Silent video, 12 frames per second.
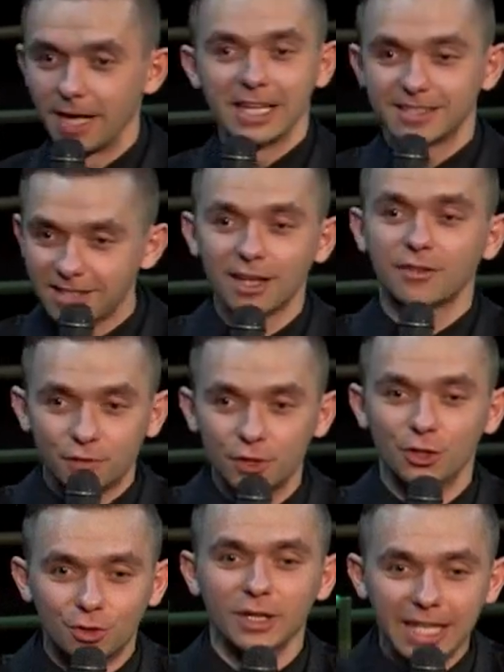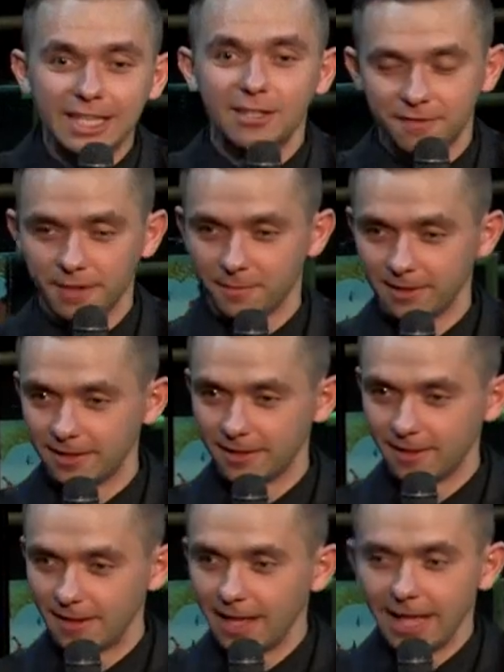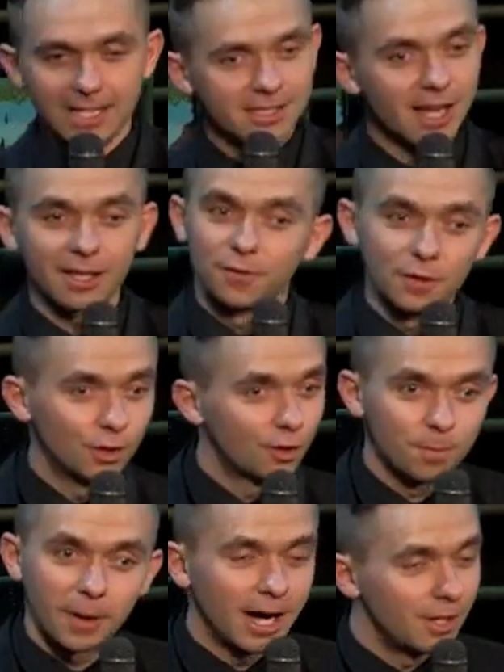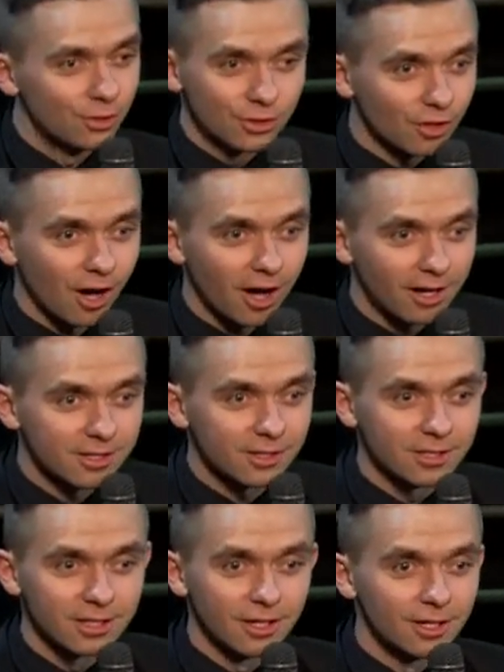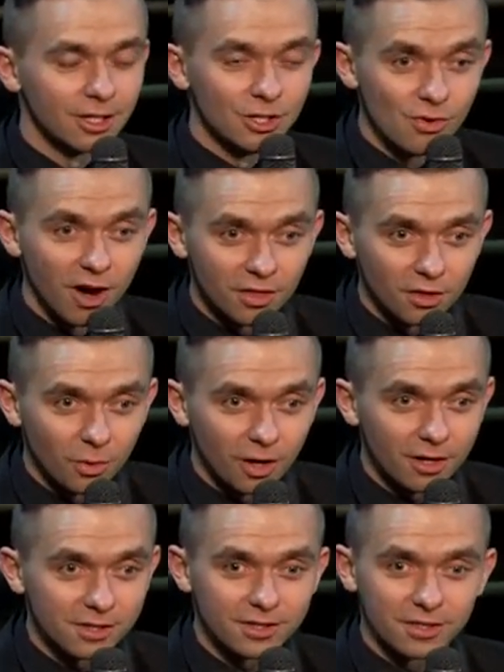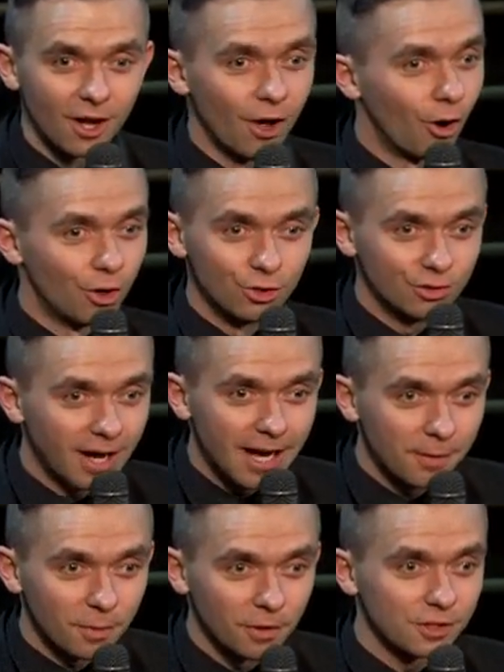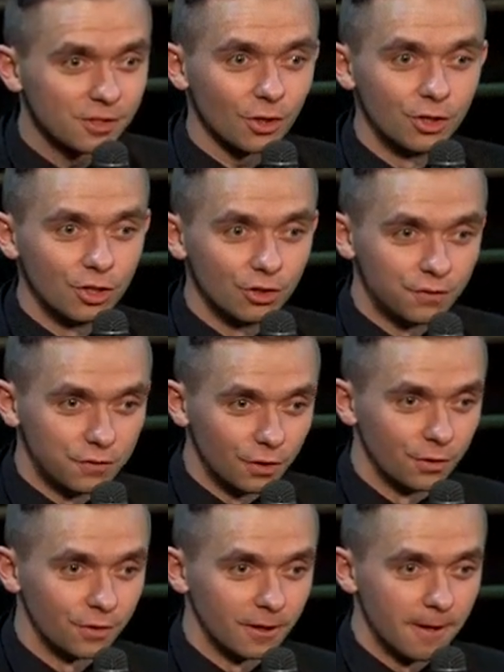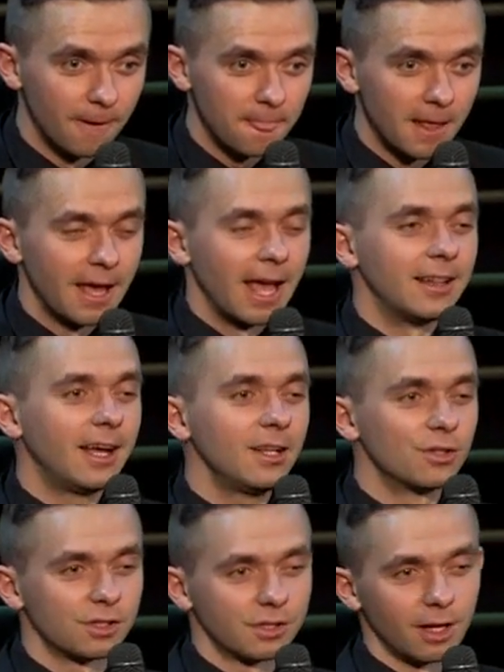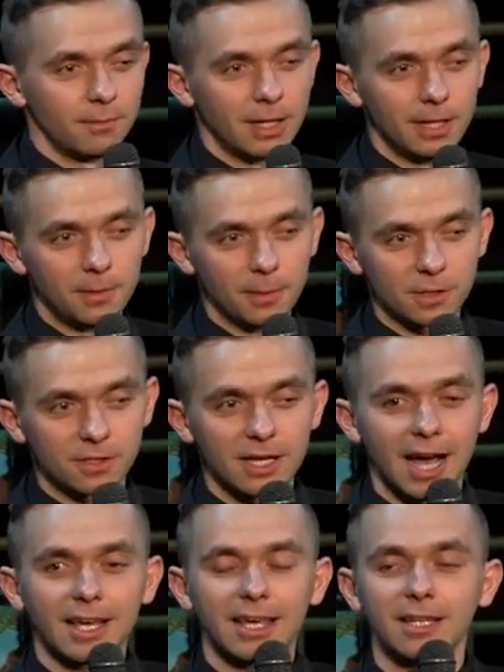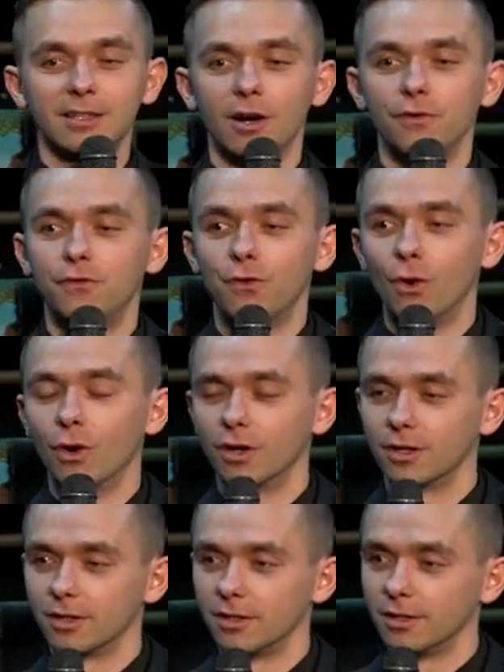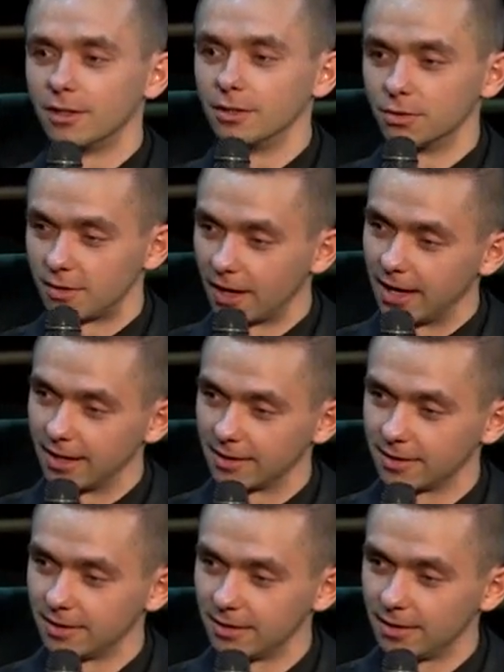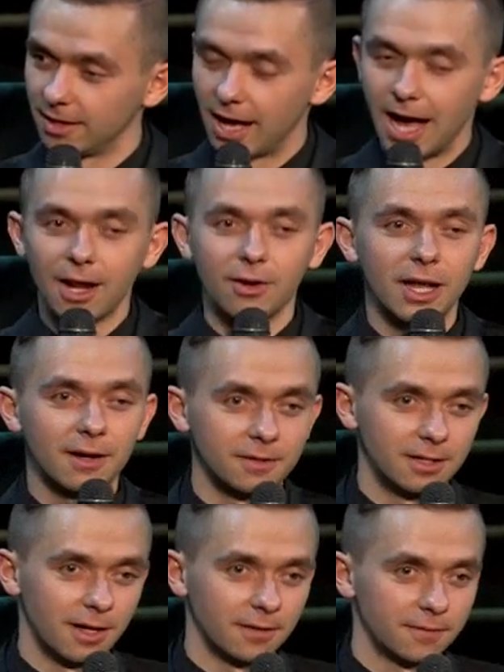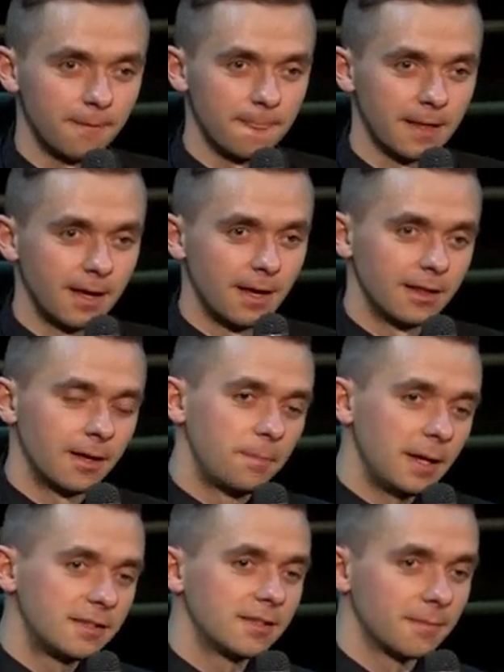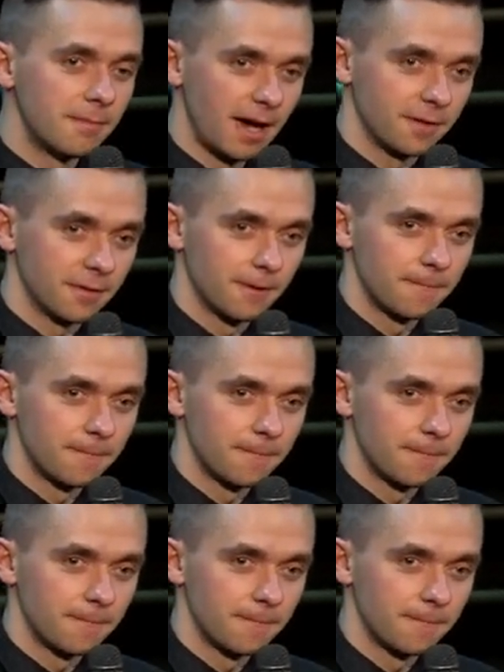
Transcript: is not for you to eat of him. It's not for you to buy new socks, new underwears, or new diapers, or new food. And I understand many people say, I can't afford to tithe. I don't have enough. Now, basic math